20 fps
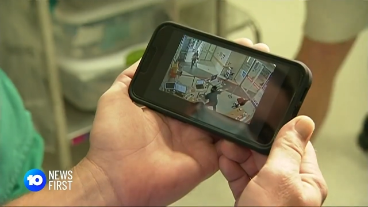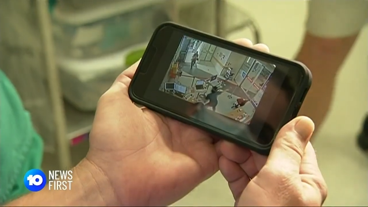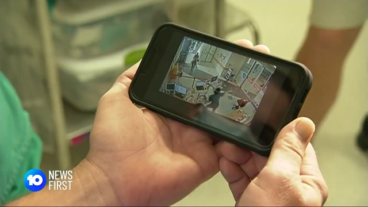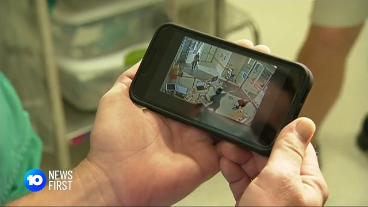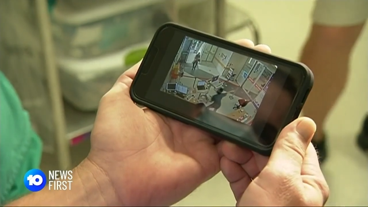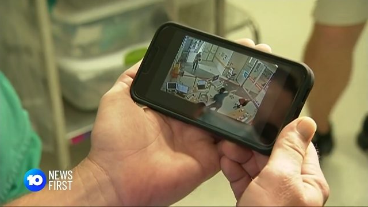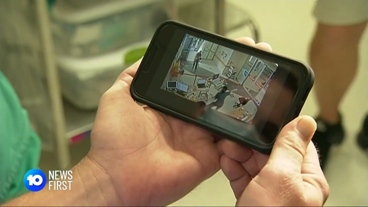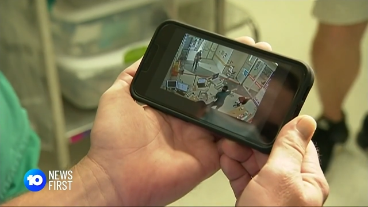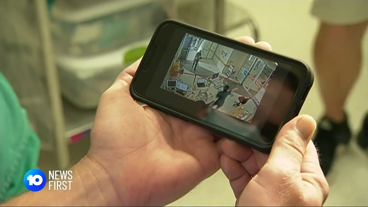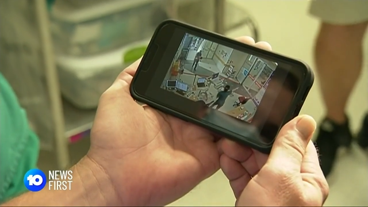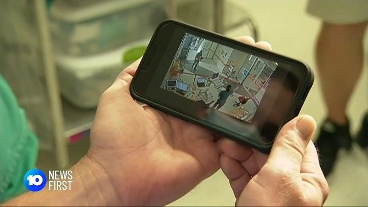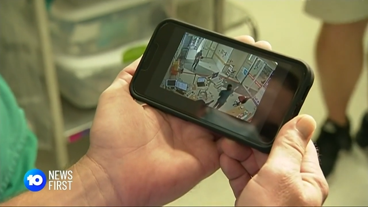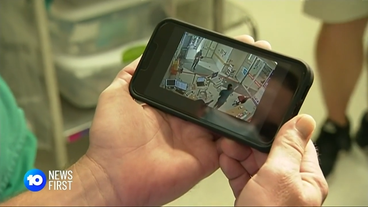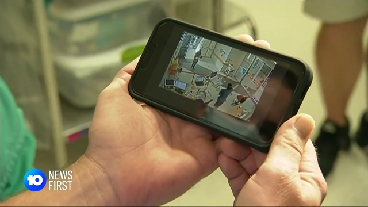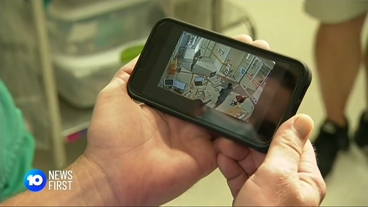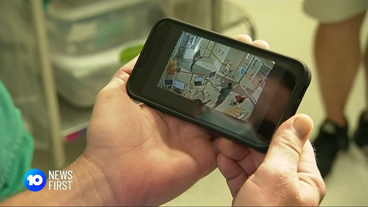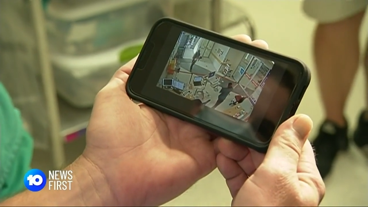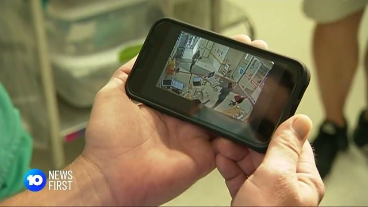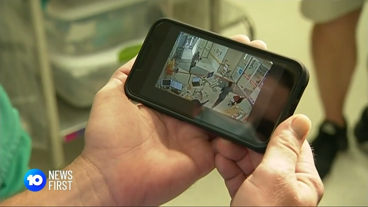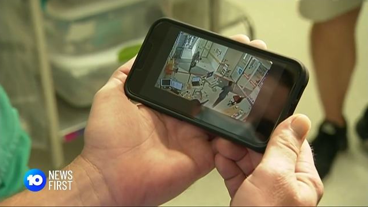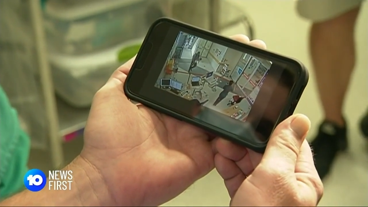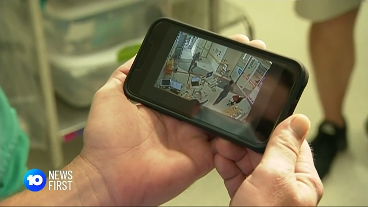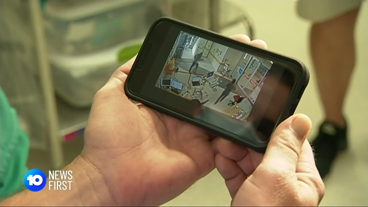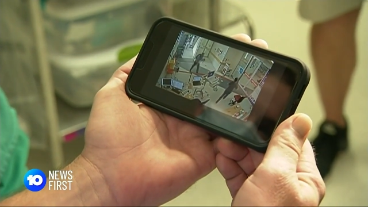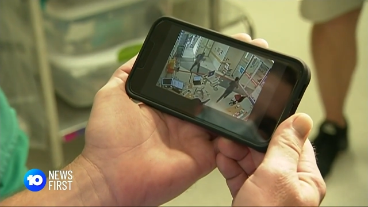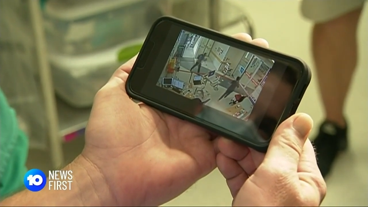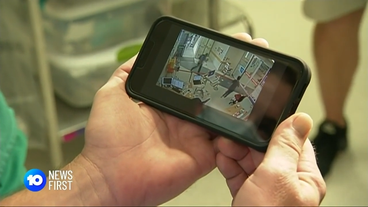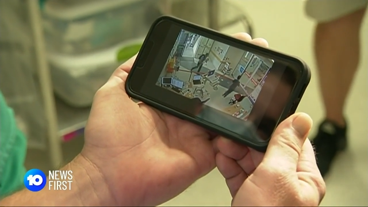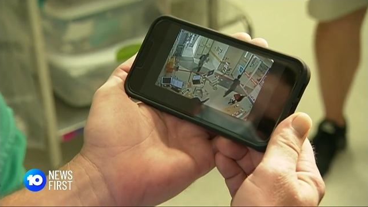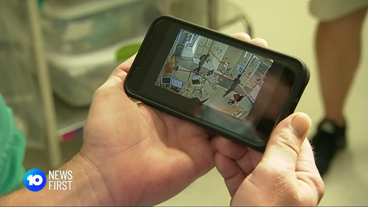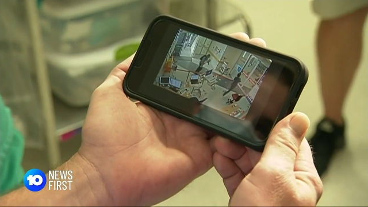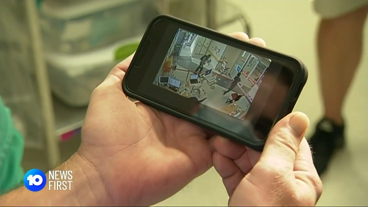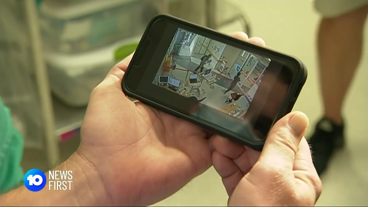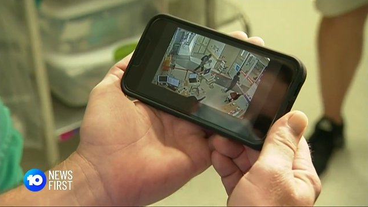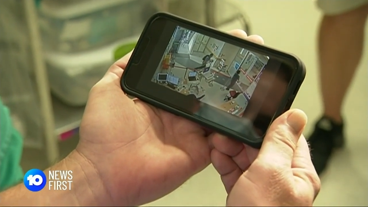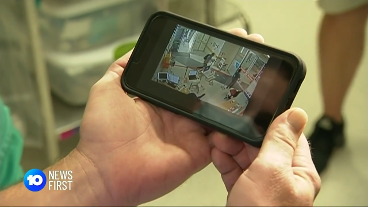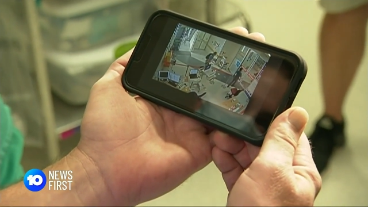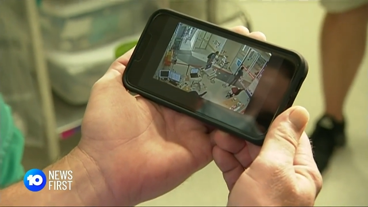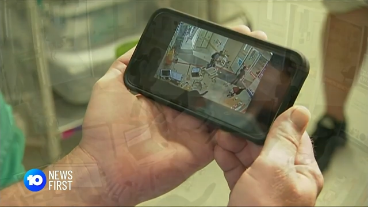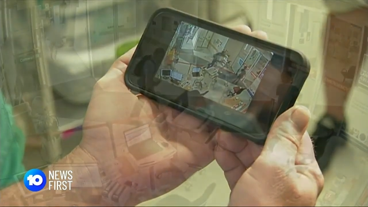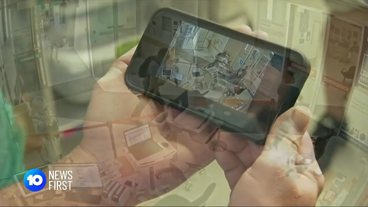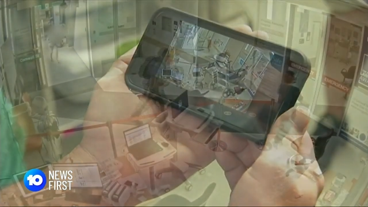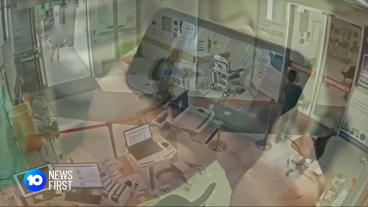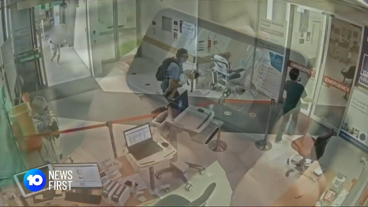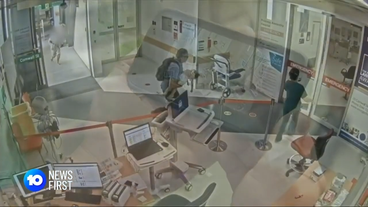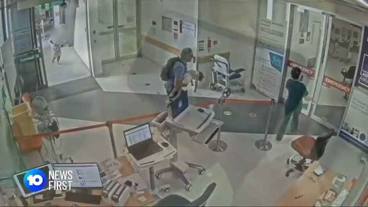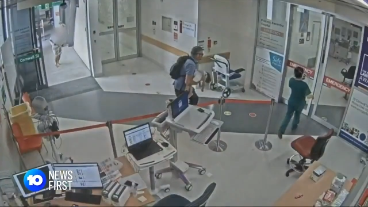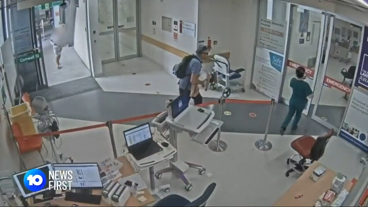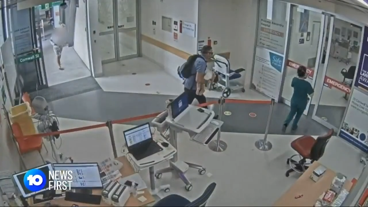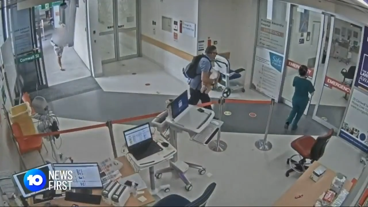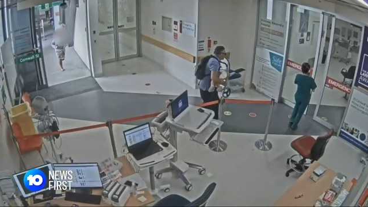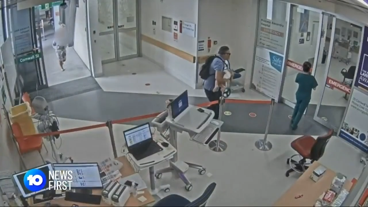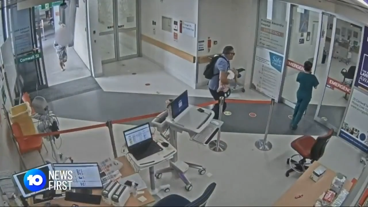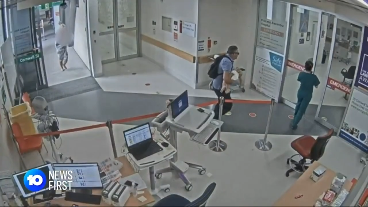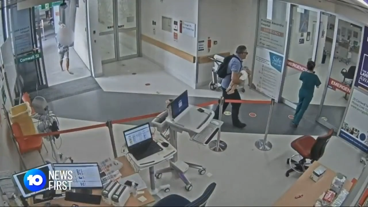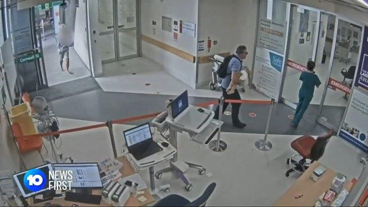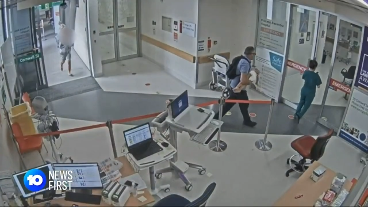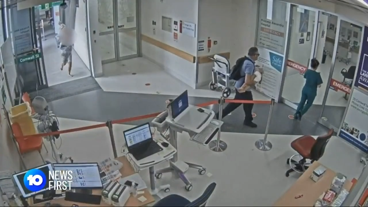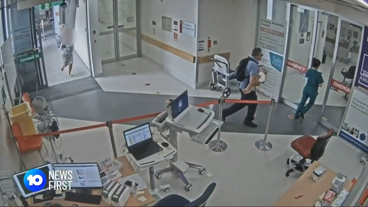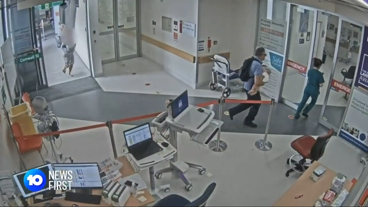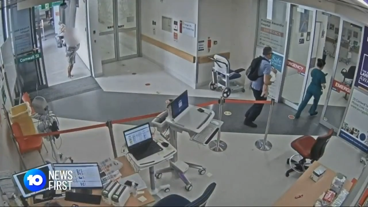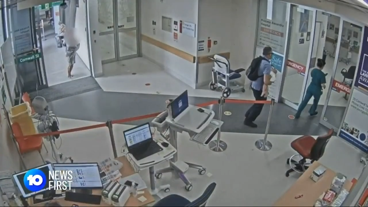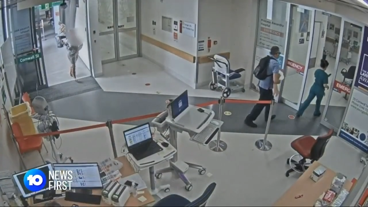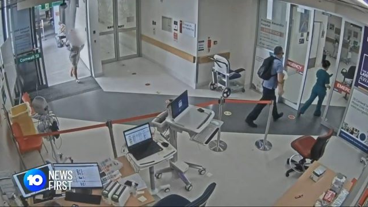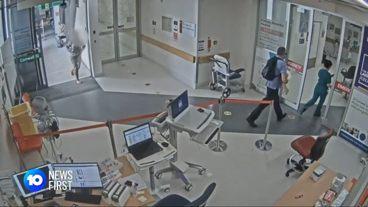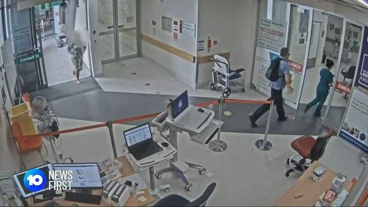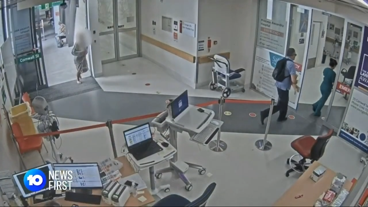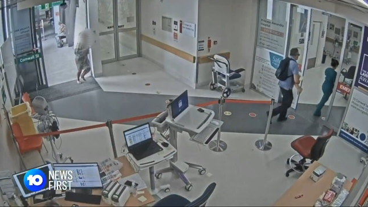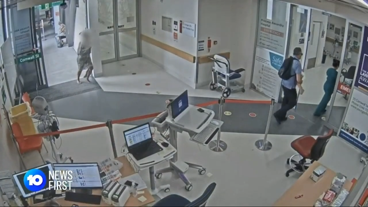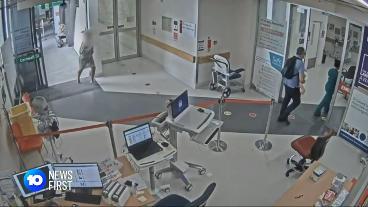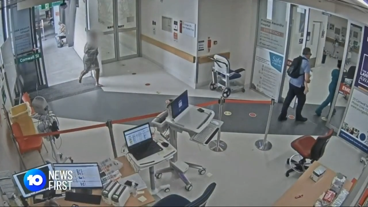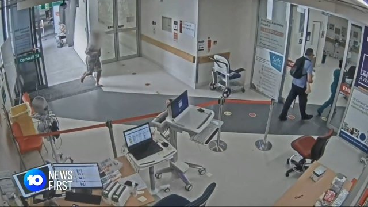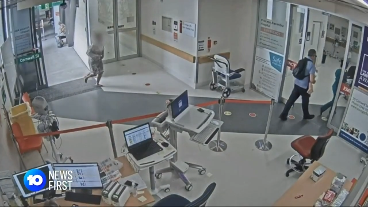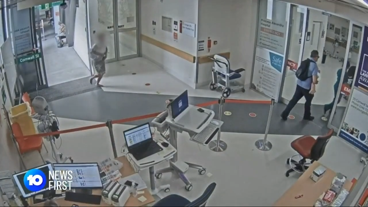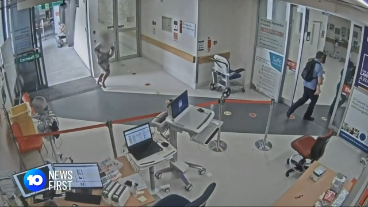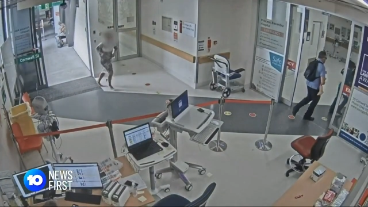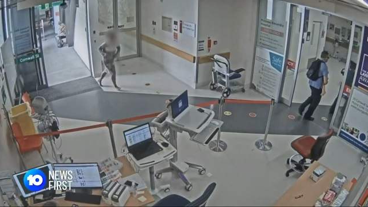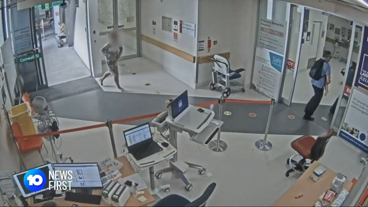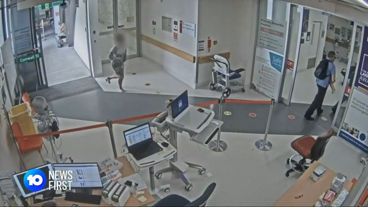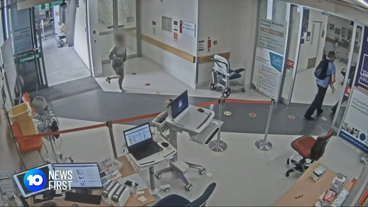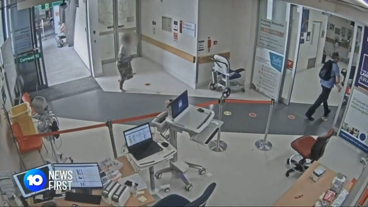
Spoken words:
(no speaker visible)